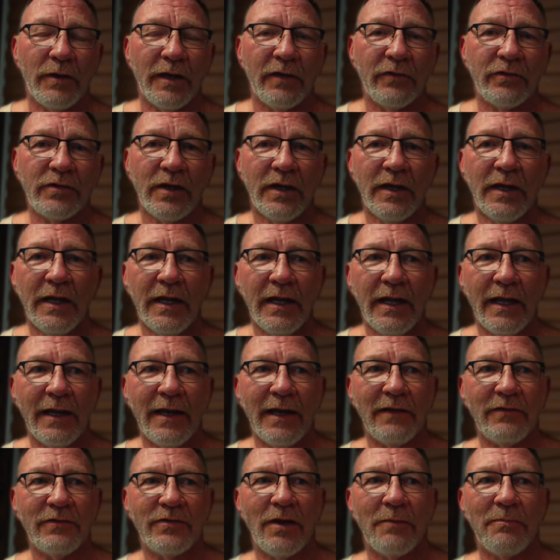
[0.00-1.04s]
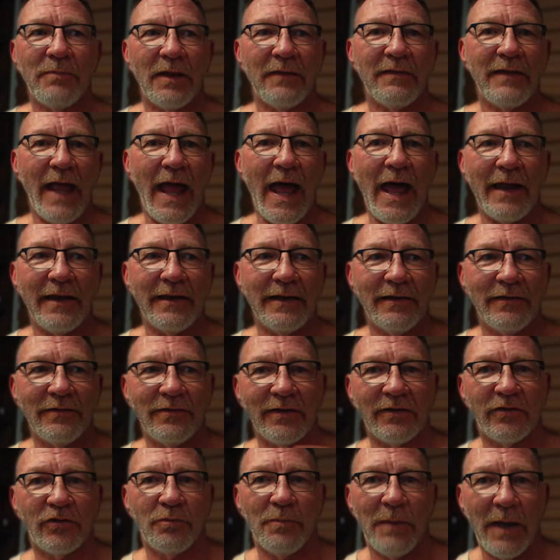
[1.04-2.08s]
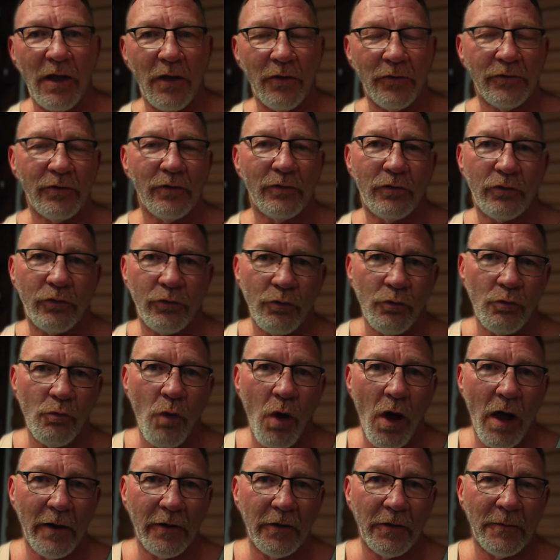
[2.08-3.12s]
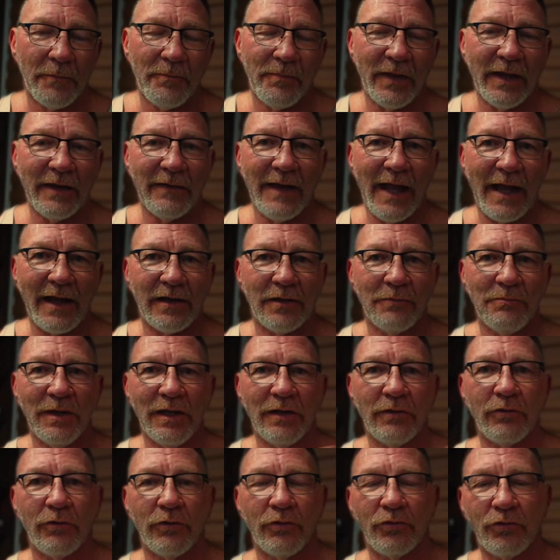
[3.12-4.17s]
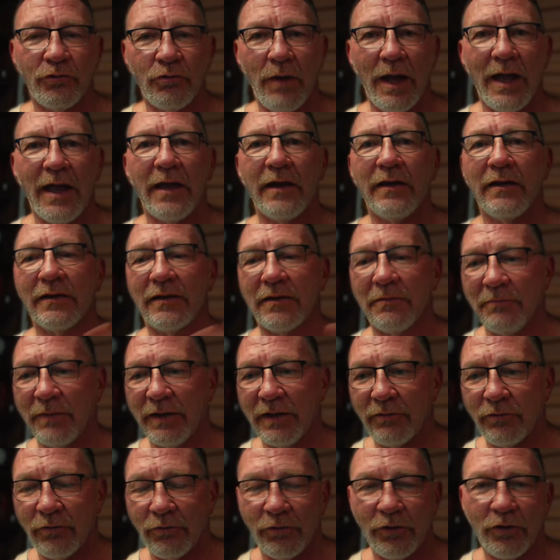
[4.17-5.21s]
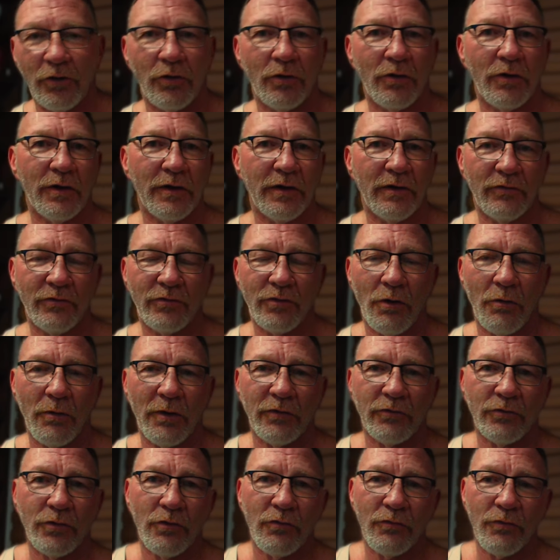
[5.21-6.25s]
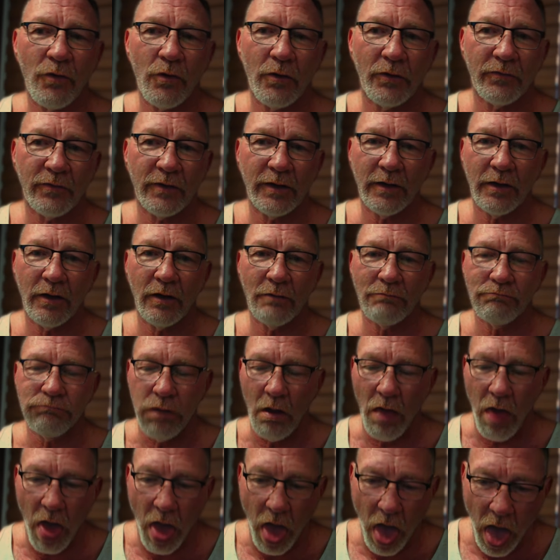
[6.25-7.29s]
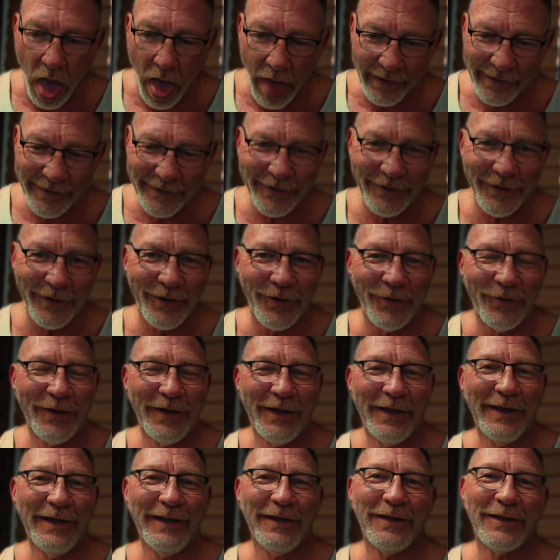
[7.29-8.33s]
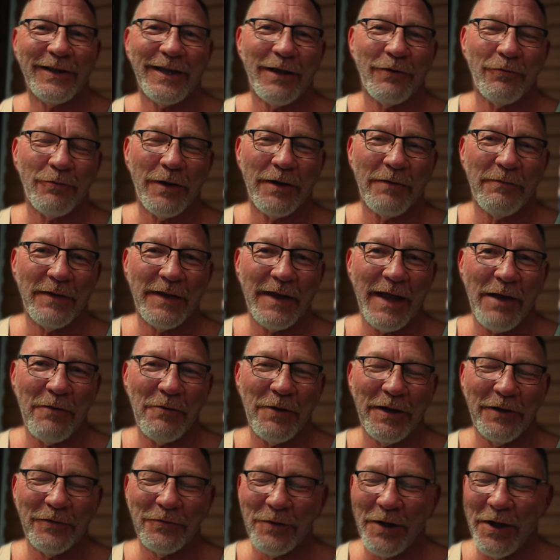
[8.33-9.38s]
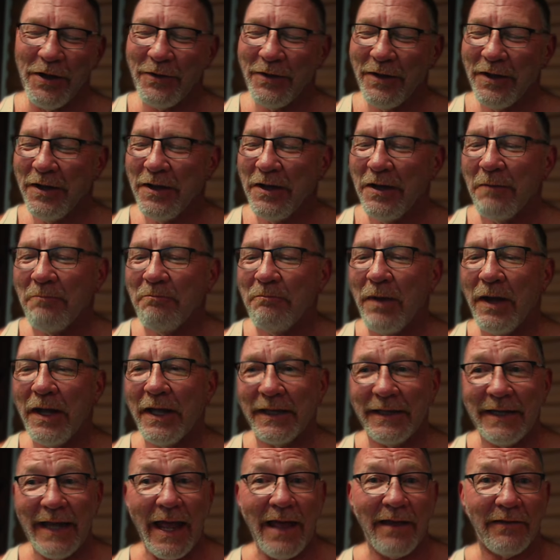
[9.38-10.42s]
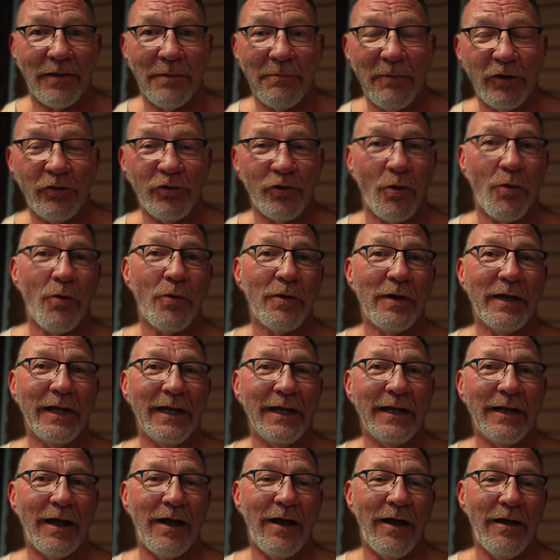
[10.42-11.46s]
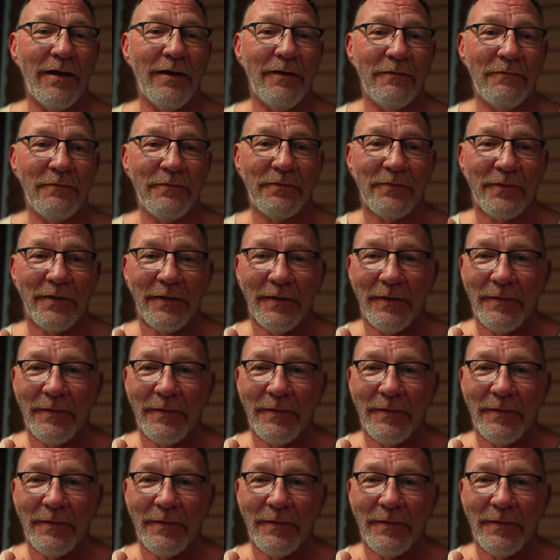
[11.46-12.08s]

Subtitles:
is, it ends up that is expelled through water. And that can be through sweat, it can be through urine, and so on and so forth. You know, bleh, you know, you get rid of it that way as well. But yeah, the majority of